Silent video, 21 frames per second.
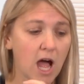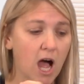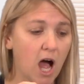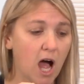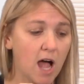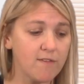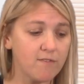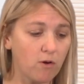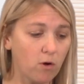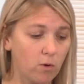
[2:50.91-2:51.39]

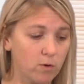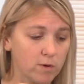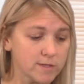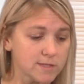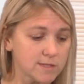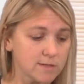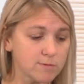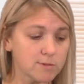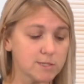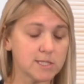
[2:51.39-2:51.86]
I've
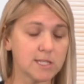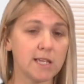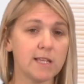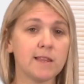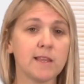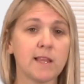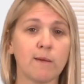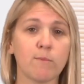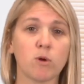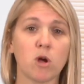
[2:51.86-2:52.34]
also seen
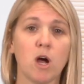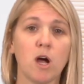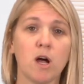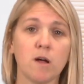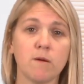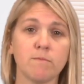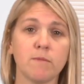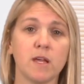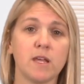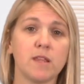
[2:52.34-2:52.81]
them
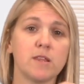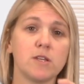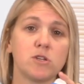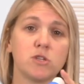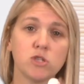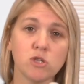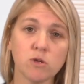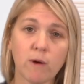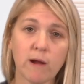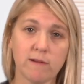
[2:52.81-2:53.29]
come in the
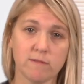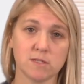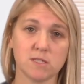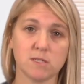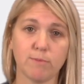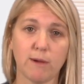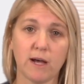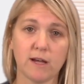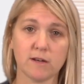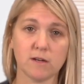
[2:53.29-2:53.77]
2-ounce
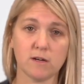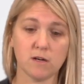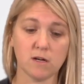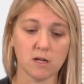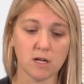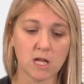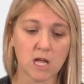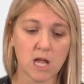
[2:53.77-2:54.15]
bottle.